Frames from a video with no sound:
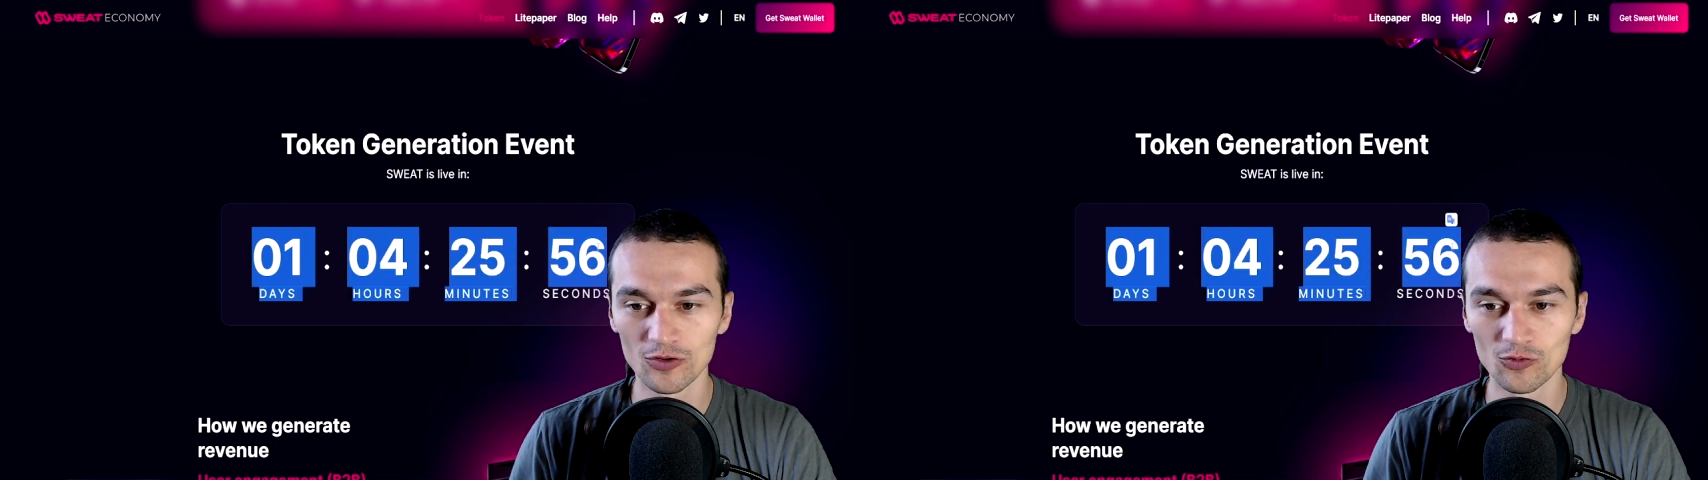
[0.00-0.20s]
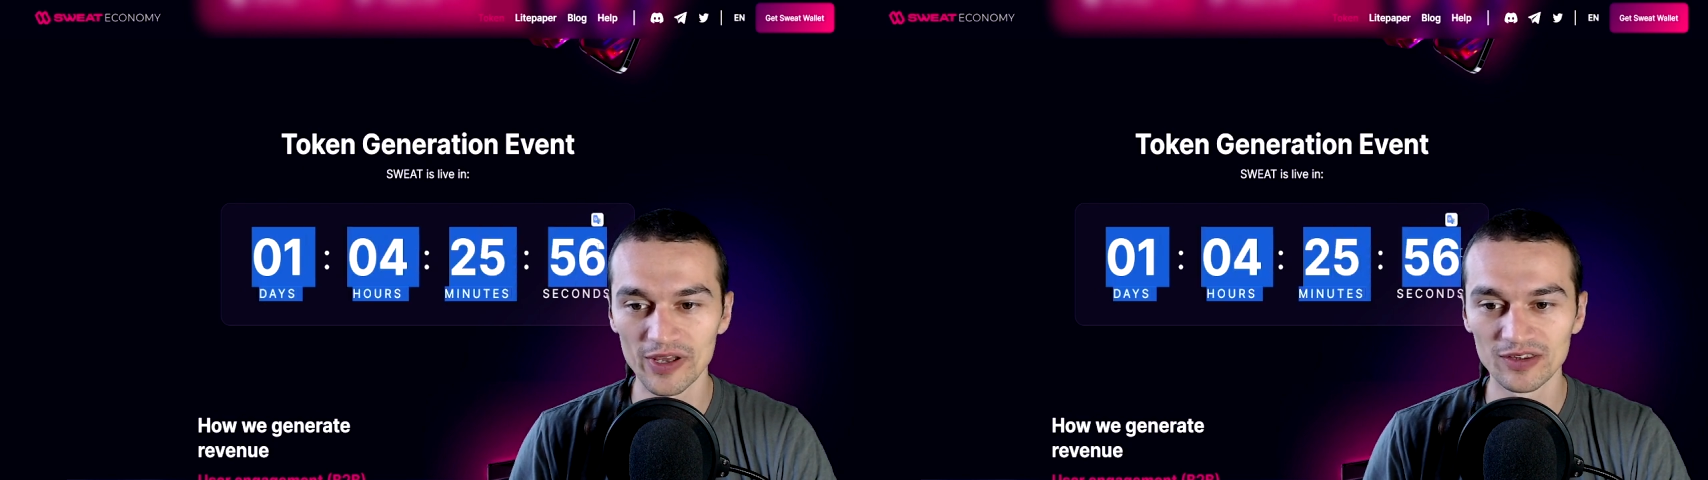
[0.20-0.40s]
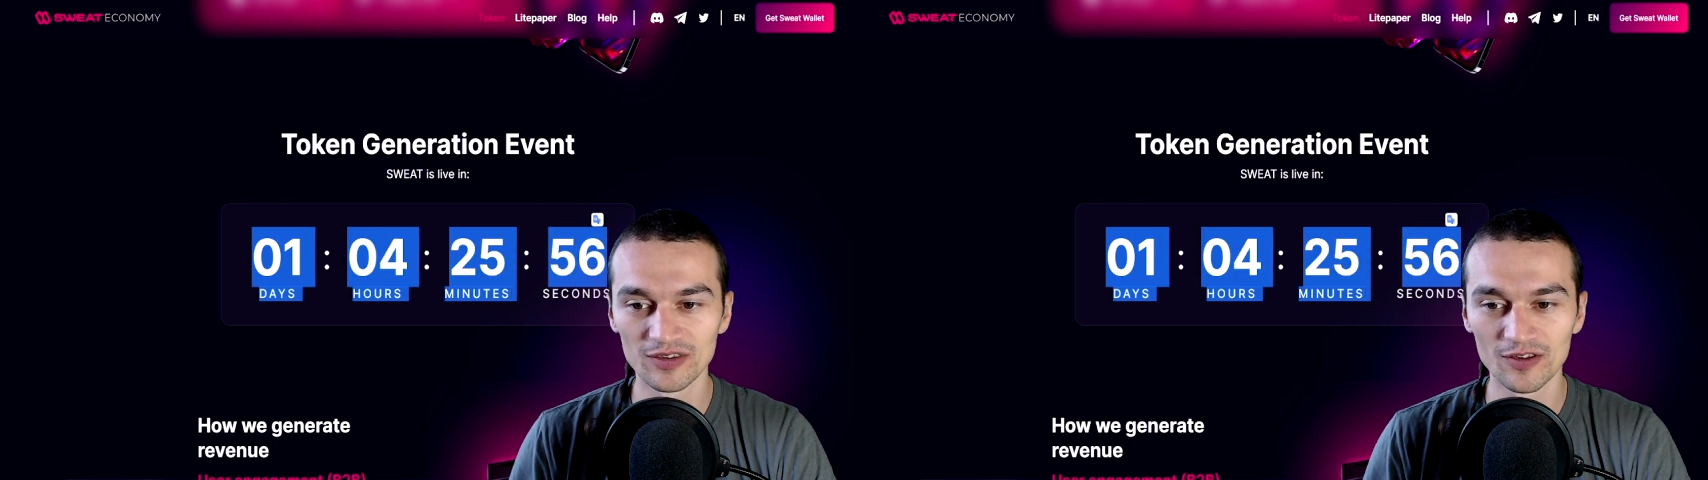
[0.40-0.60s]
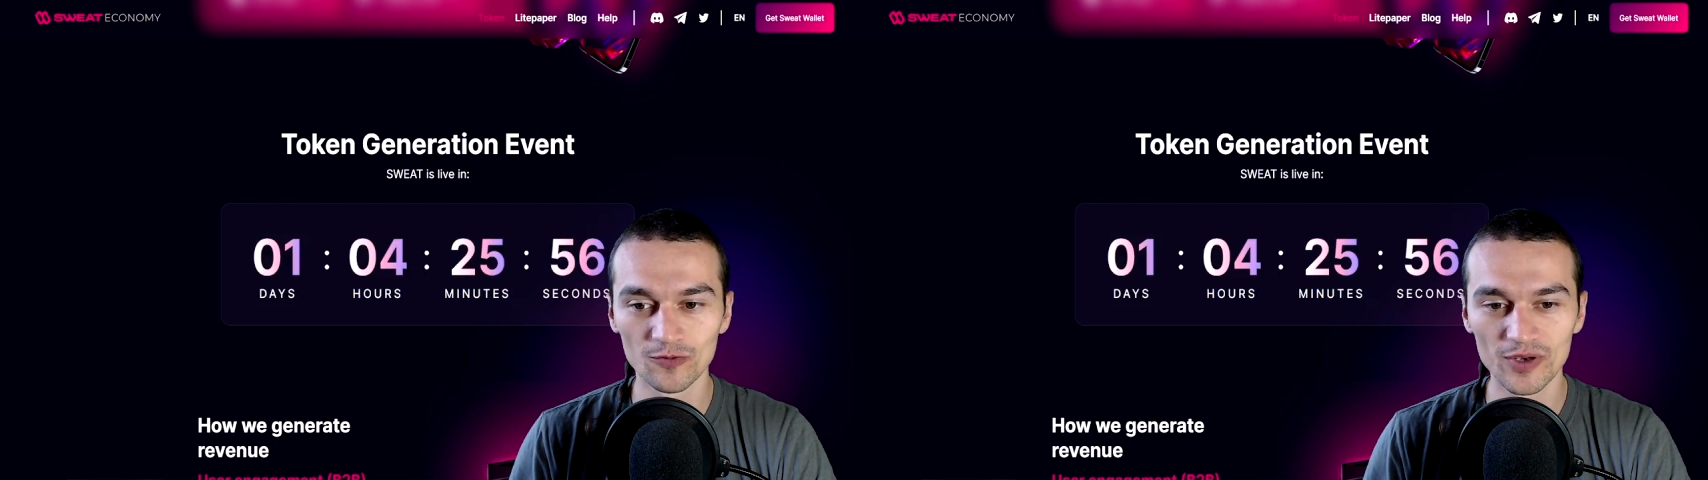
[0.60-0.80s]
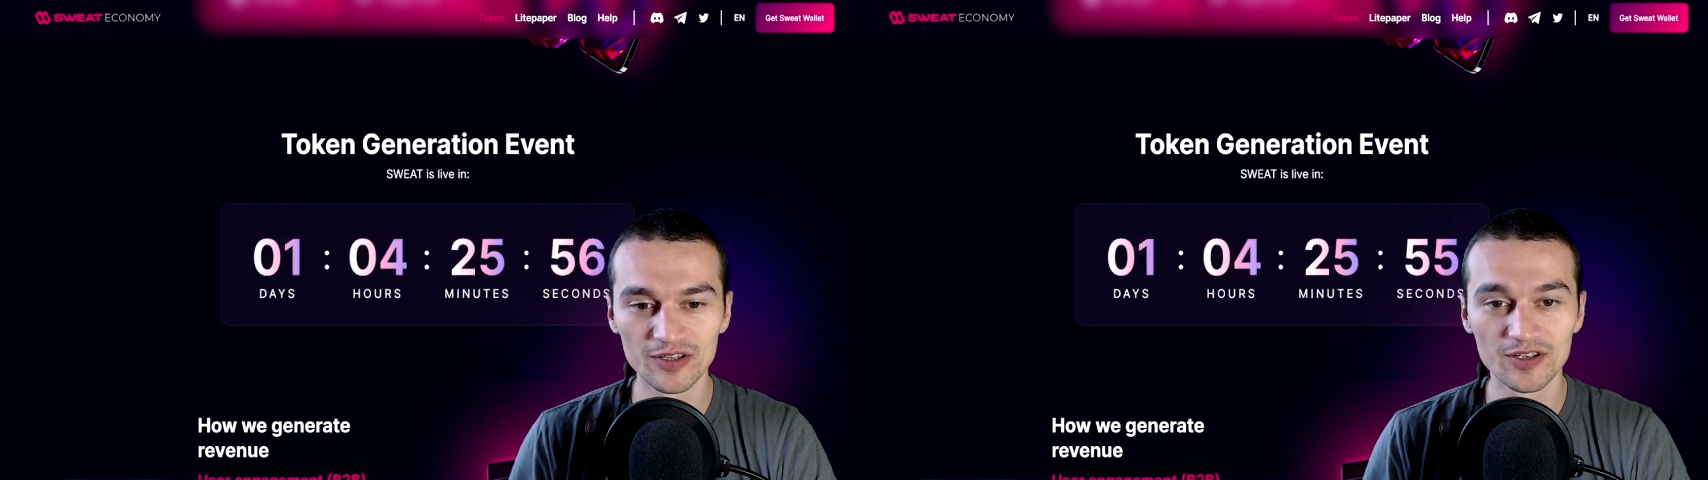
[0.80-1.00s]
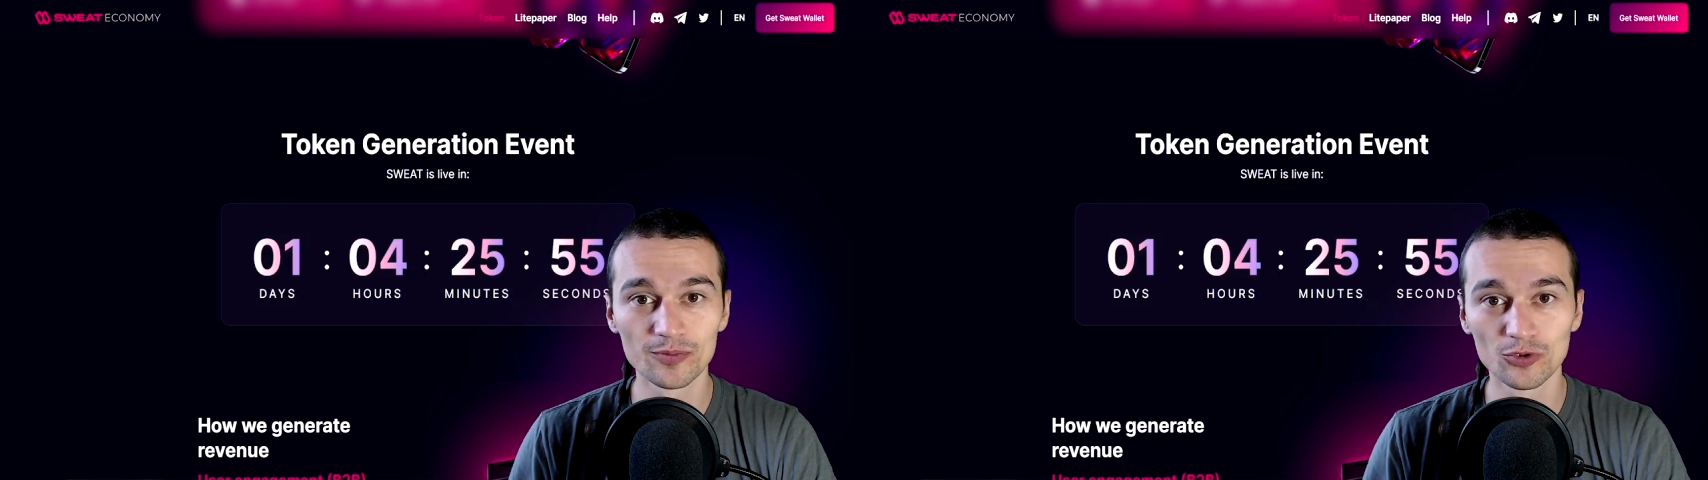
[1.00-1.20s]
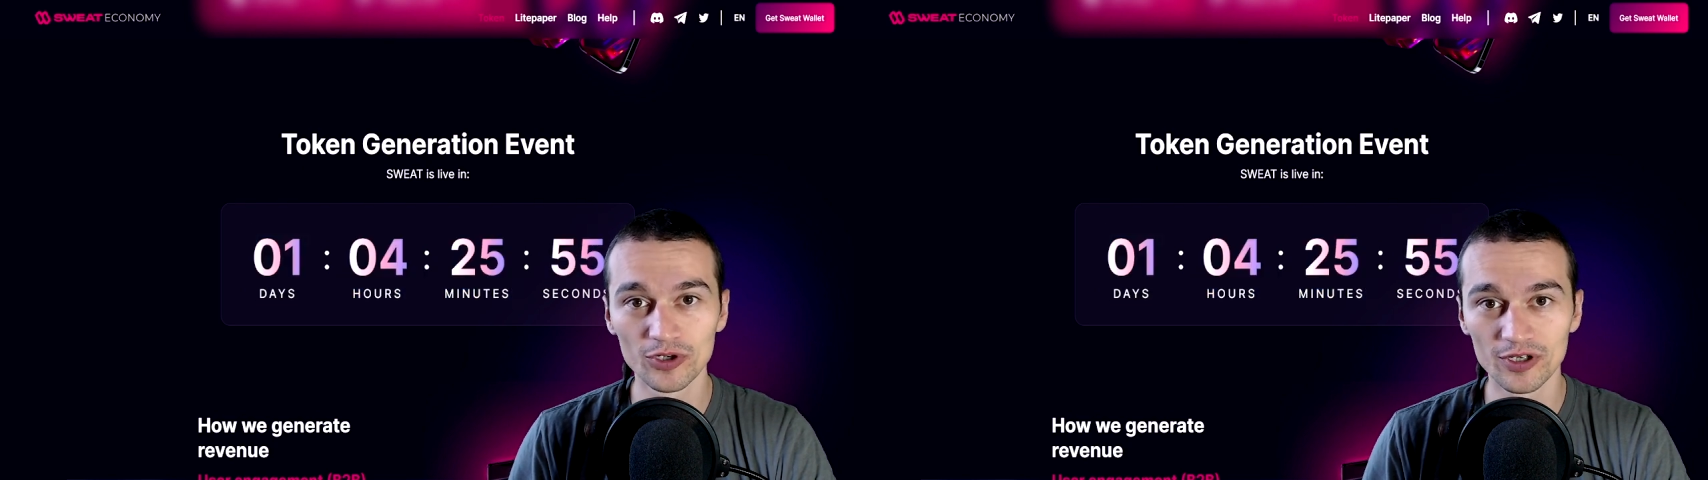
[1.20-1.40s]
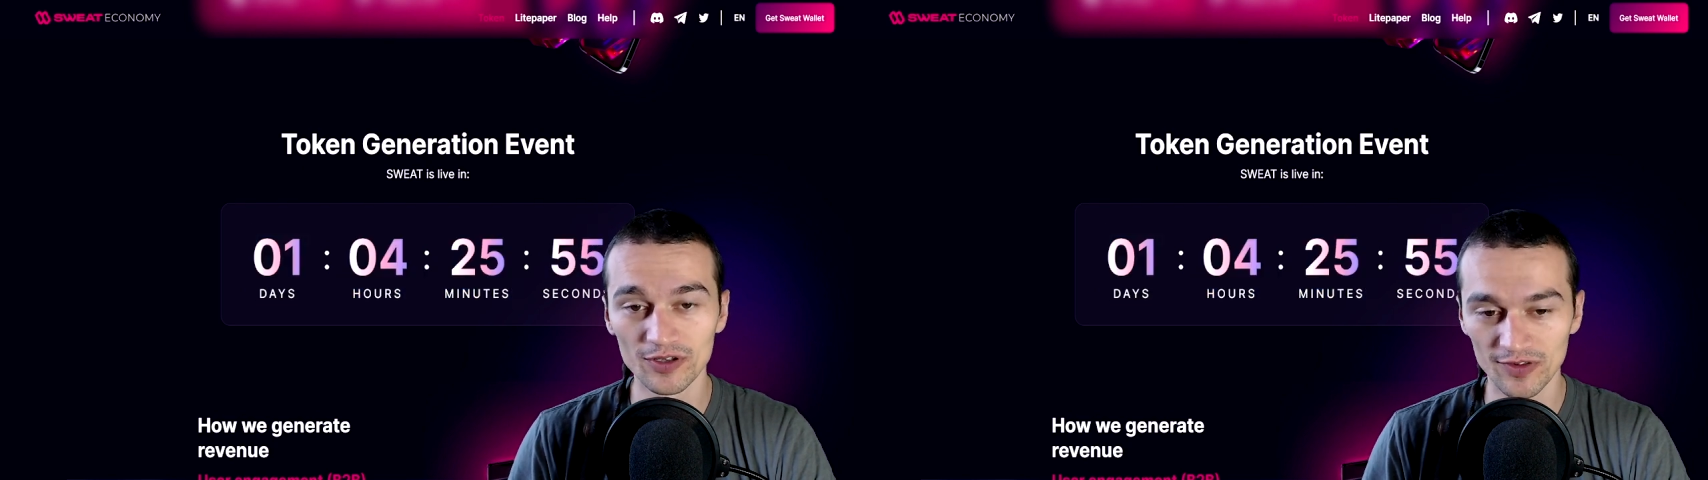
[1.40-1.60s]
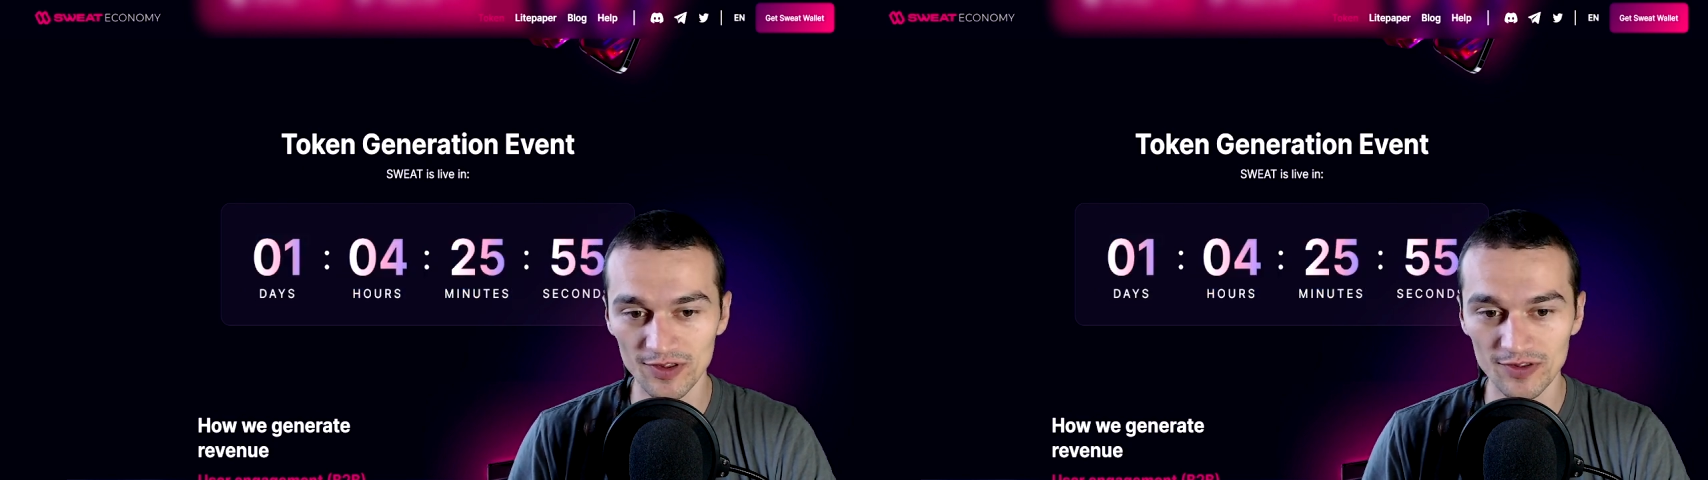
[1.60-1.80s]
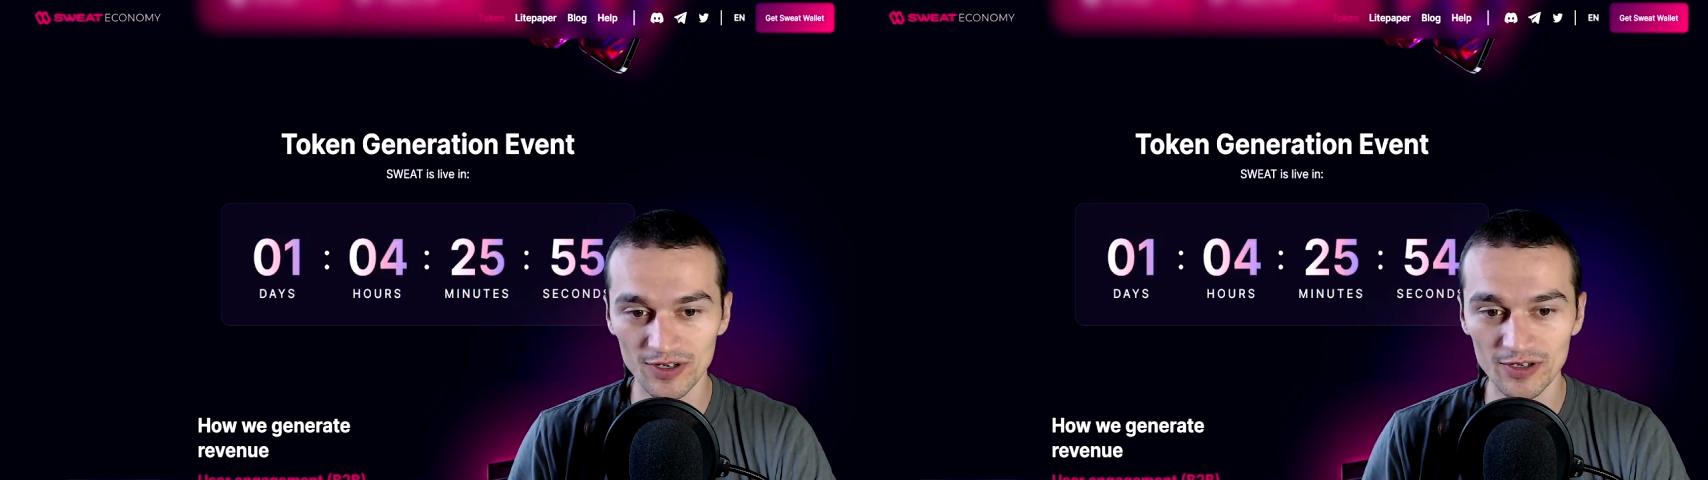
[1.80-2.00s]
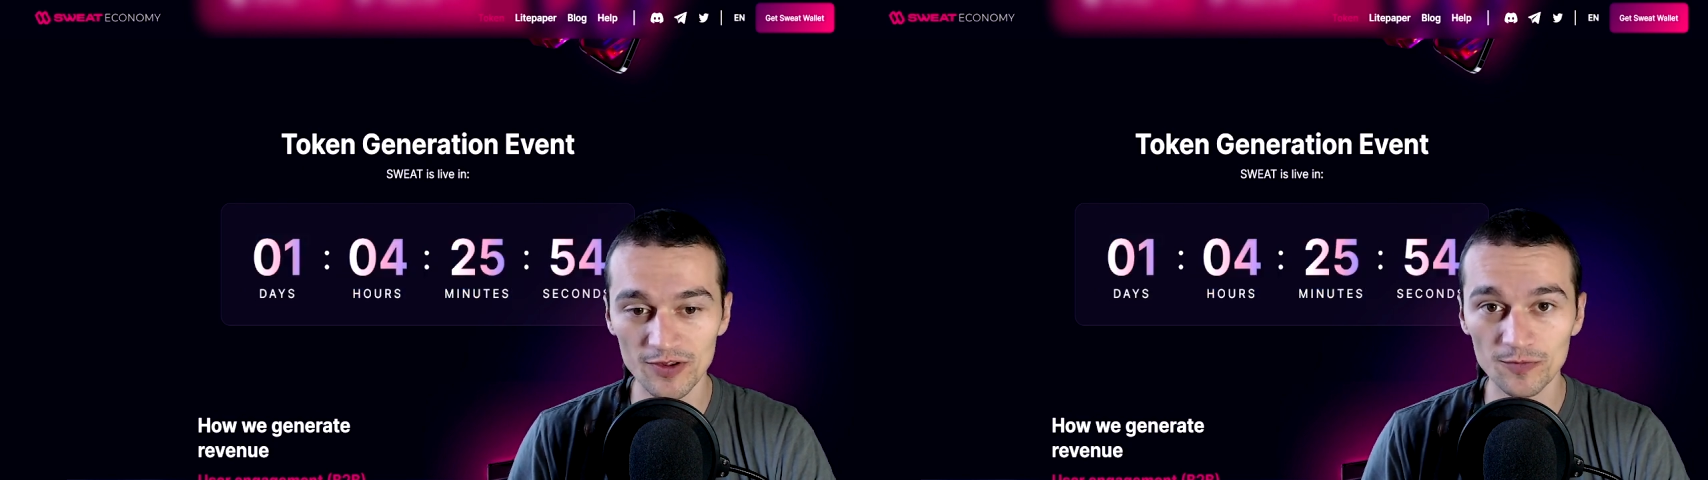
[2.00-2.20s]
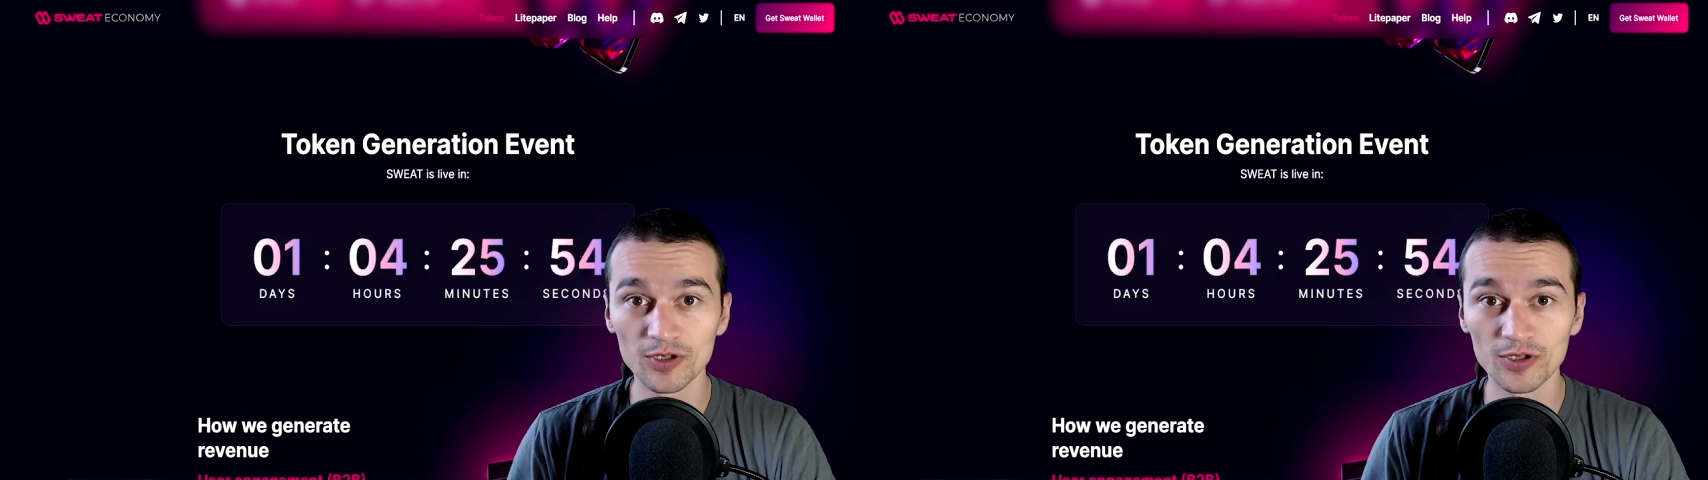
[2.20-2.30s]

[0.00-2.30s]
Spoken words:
when the Sweat cryptocurrency is released,